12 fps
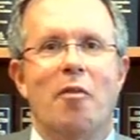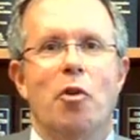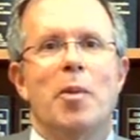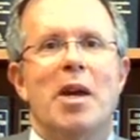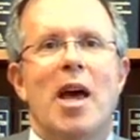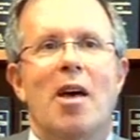
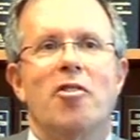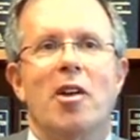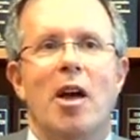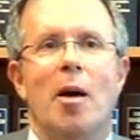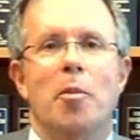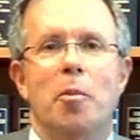government
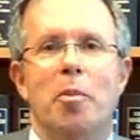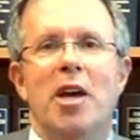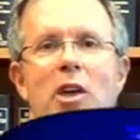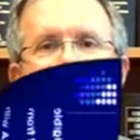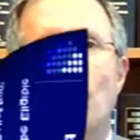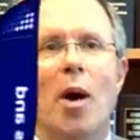hasn't come to
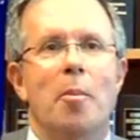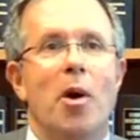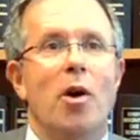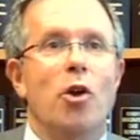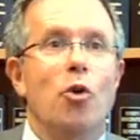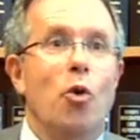pick you up?
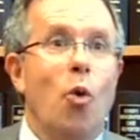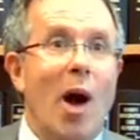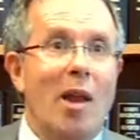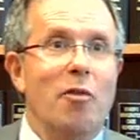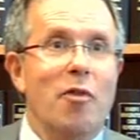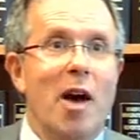Are you
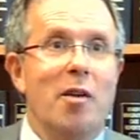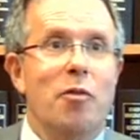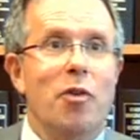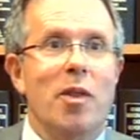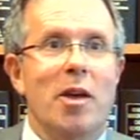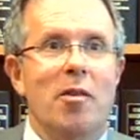qualified
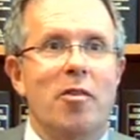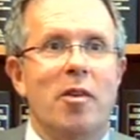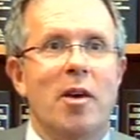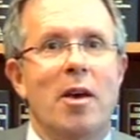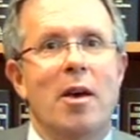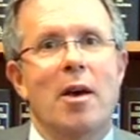for this?